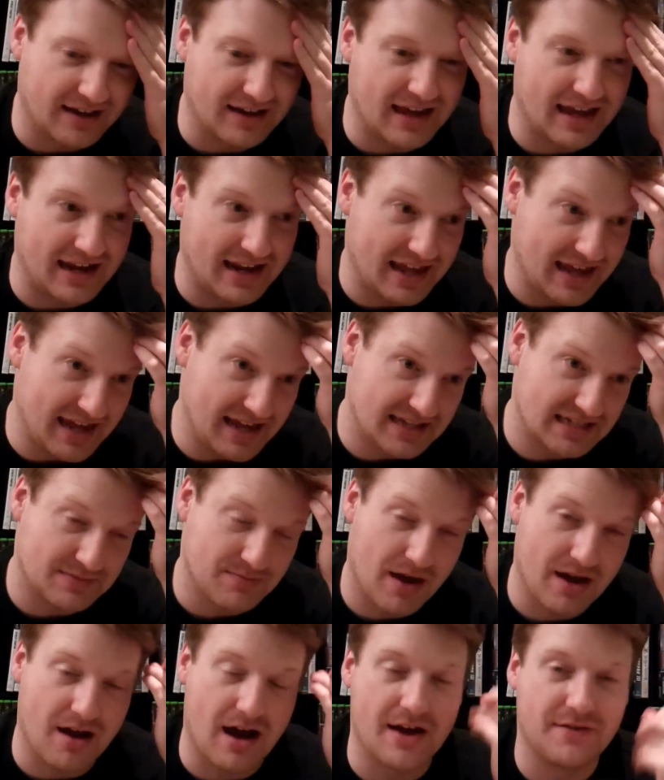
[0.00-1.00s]
it eats
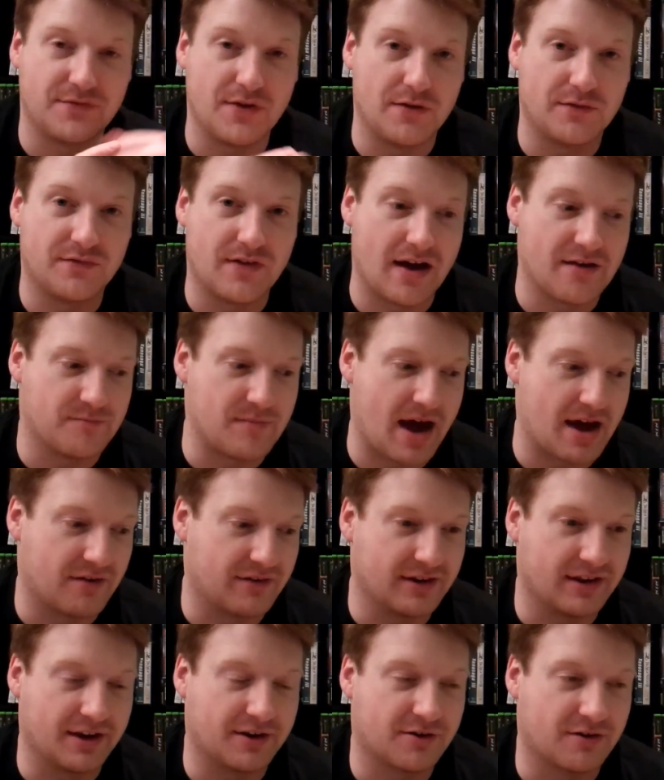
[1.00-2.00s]
my iPhone 5
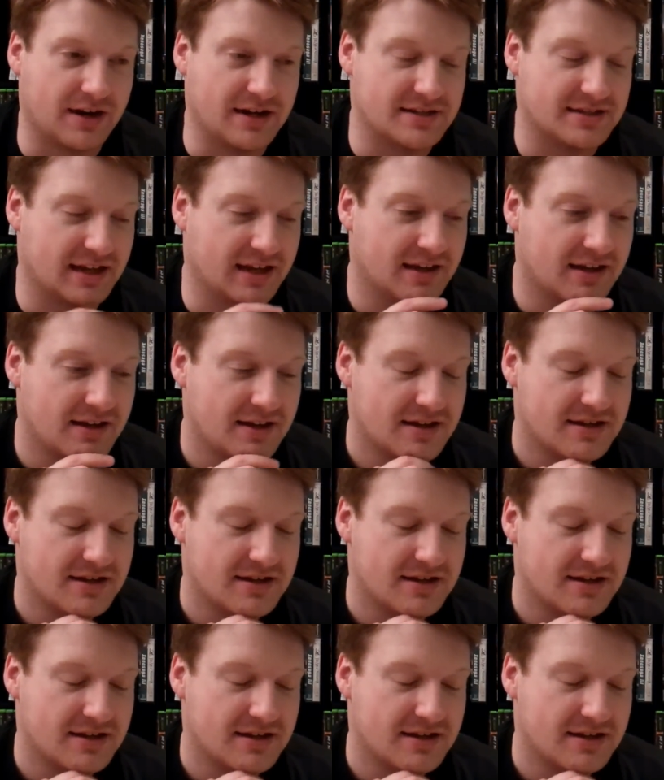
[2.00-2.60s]
battery like crazy.